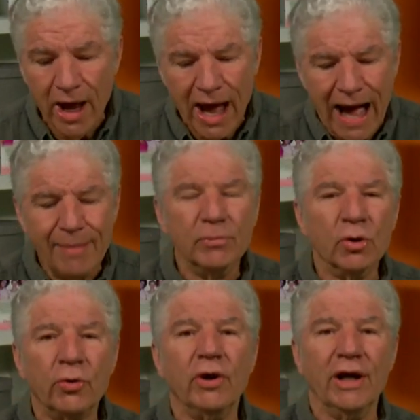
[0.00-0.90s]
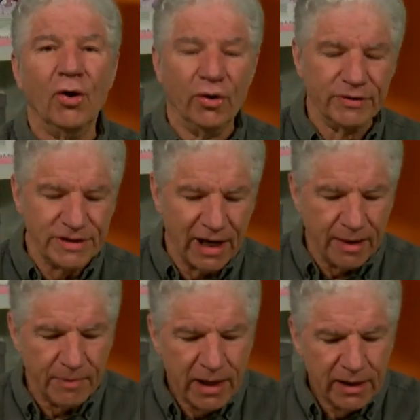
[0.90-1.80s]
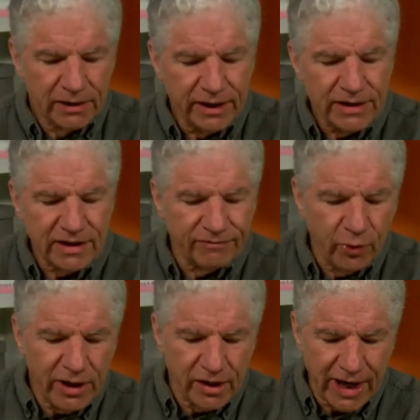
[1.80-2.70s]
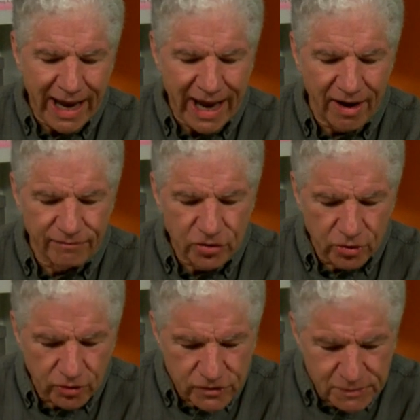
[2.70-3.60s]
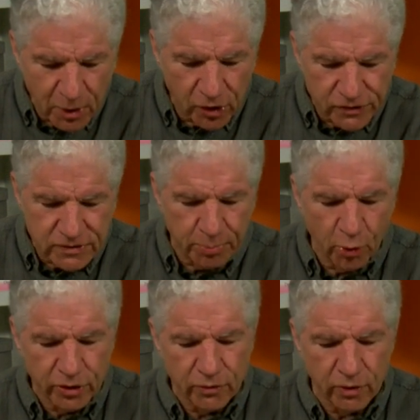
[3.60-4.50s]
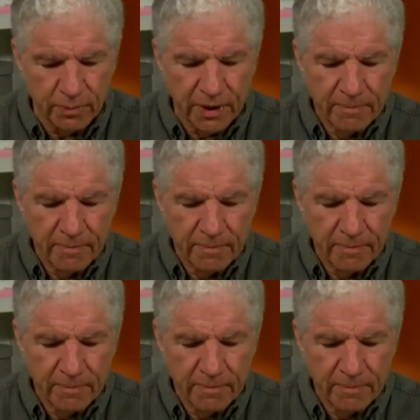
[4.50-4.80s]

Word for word: I'm learning all the time. Linda, if we could have your small support group